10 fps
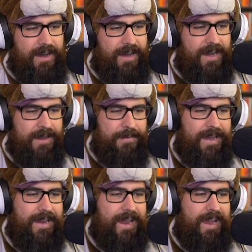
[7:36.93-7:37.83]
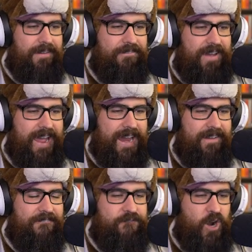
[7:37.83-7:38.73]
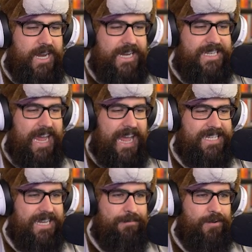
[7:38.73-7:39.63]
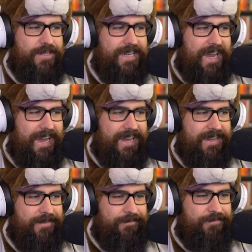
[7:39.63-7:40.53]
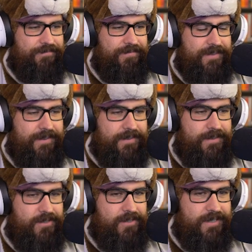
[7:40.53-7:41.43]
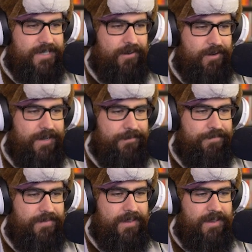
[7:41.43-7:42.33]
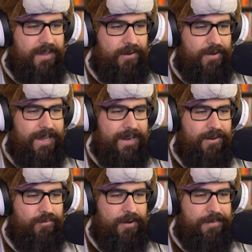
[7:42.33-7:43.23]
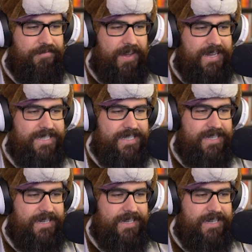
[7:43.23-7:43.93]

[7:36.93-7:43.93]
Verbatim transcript: I'm in a fan freaking tastic mood today. Sure looks that way. What? Hey, well, you got a grumpy face.